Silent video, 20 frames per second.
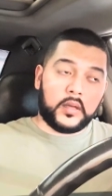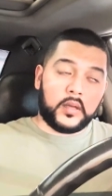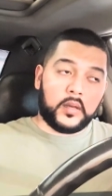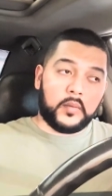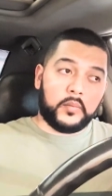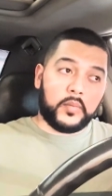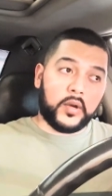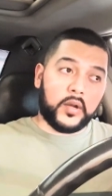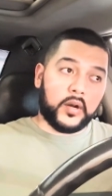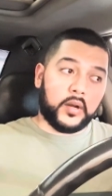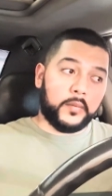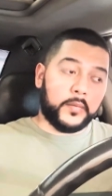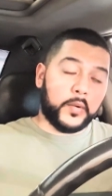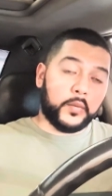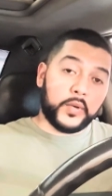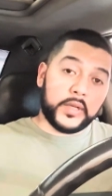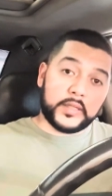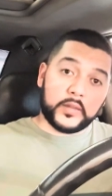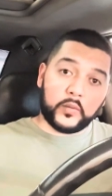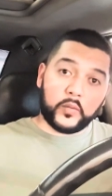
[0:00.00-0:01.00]
But the
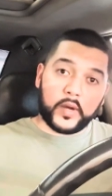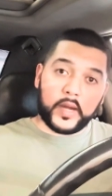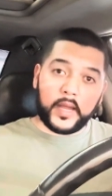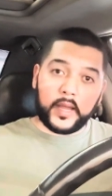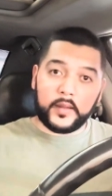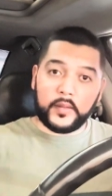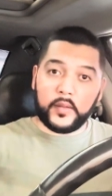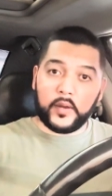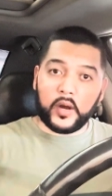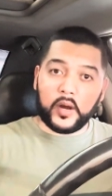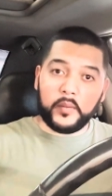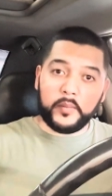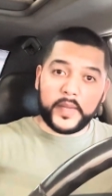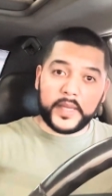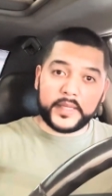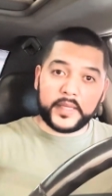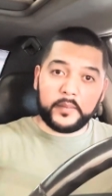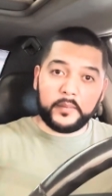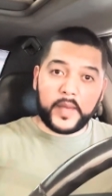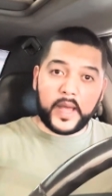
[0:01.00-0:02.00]
reason why they're all
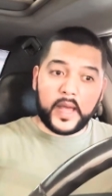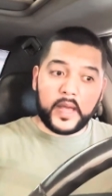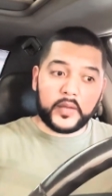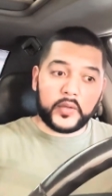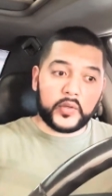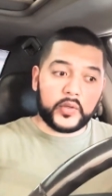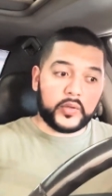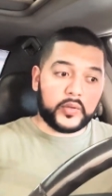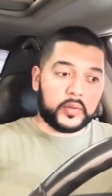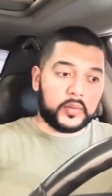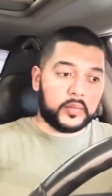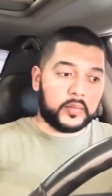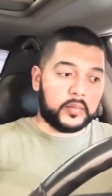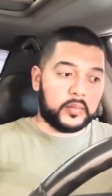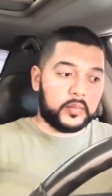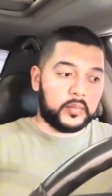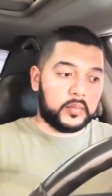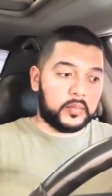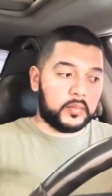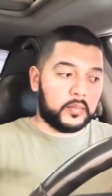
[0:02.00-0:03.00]
mix and match,
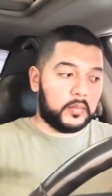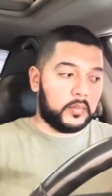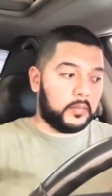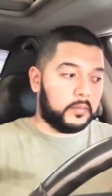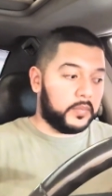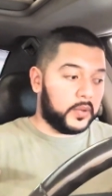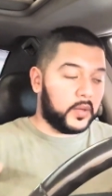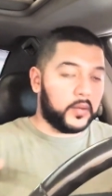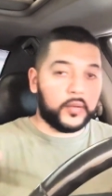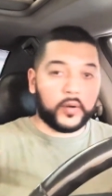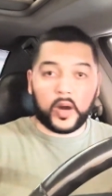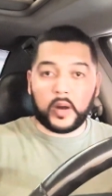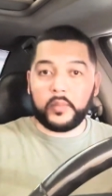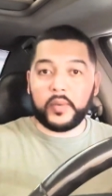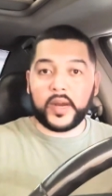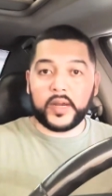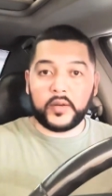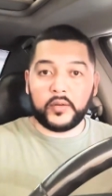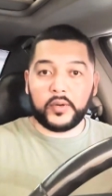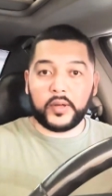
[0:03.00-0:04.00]
but they're all
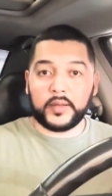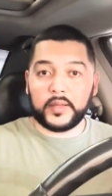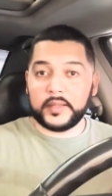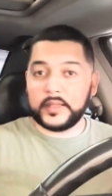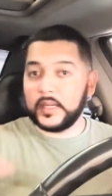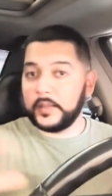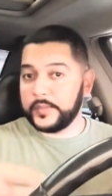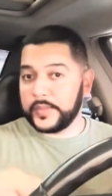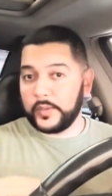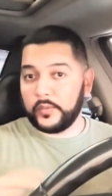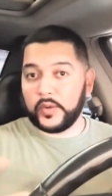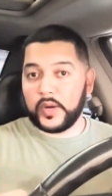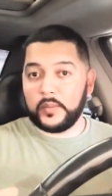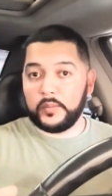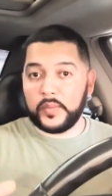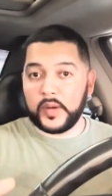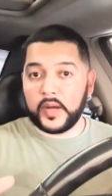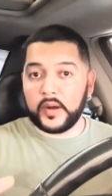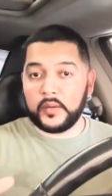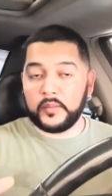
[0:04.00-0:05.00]
brand new at the same time when I
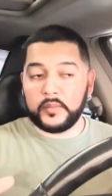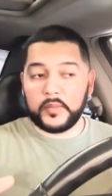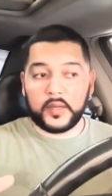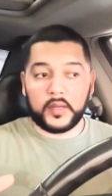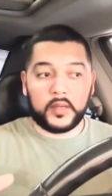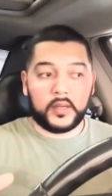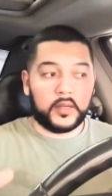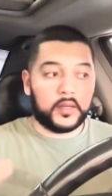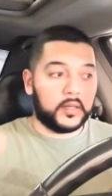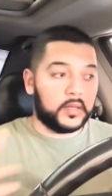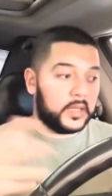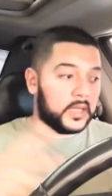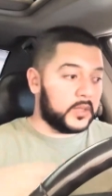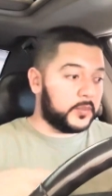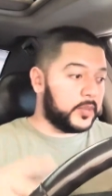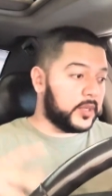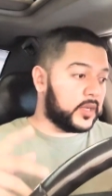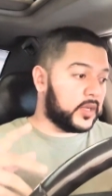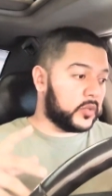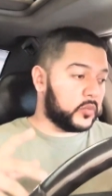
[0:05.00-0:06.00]
bought them, is
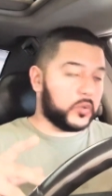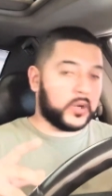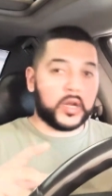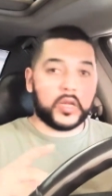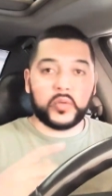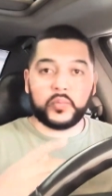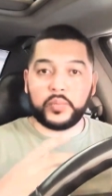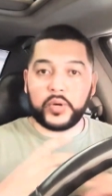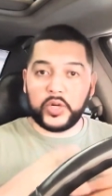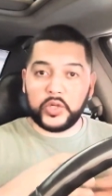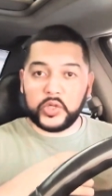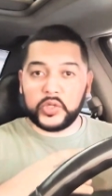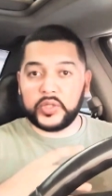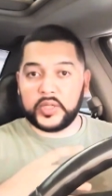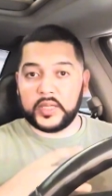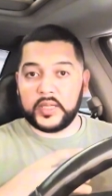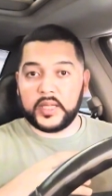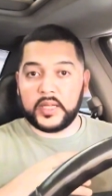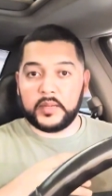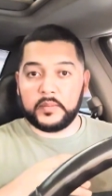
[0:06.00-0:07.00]
because when I was
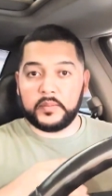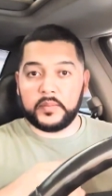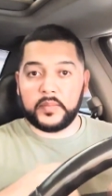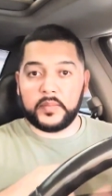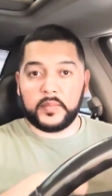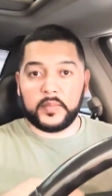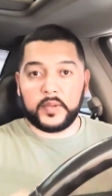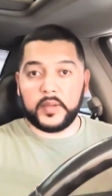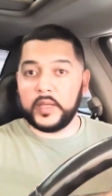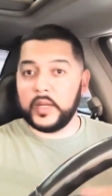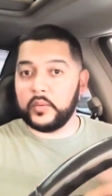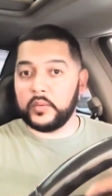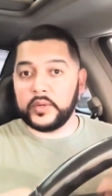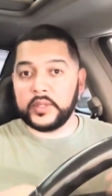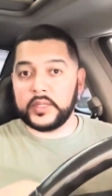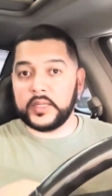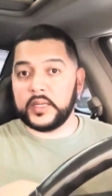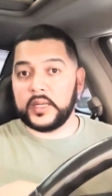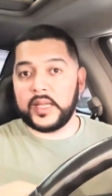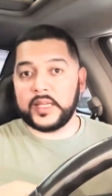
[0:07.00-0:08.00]
purchasing them, there
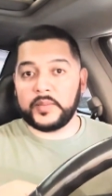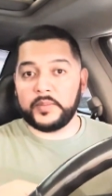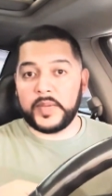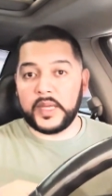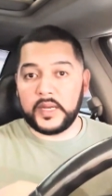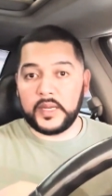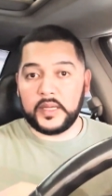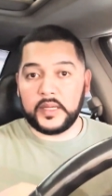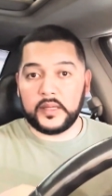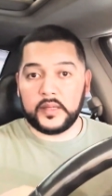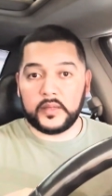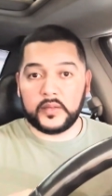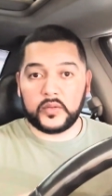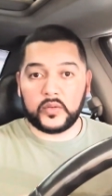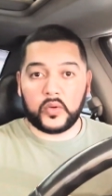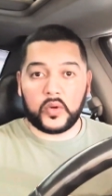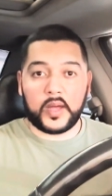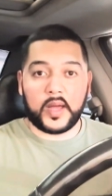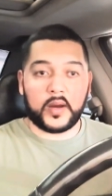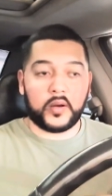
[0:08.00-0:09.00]
wasn't as many,
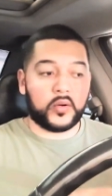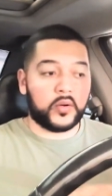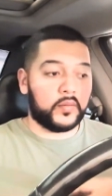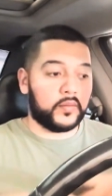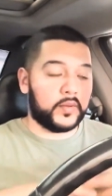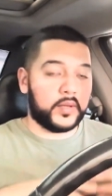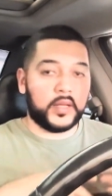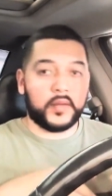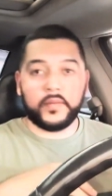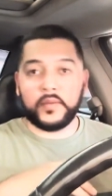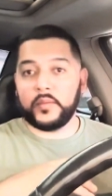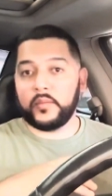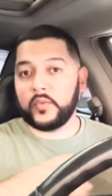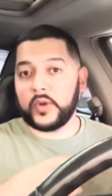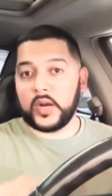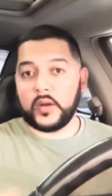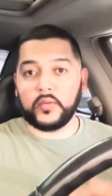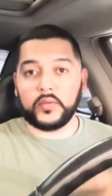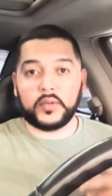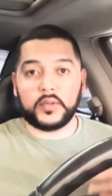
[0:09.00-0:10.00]
so I had to go with different
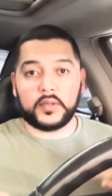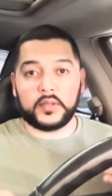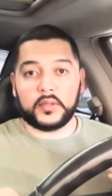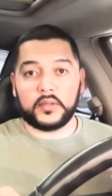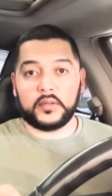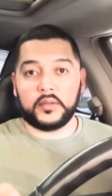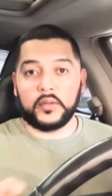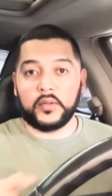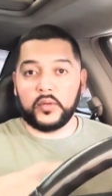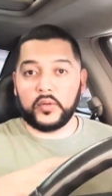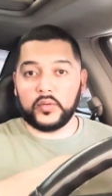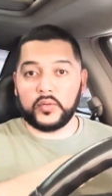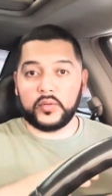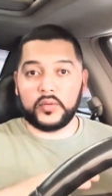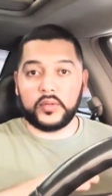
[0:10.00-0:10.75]
routes, you know. So,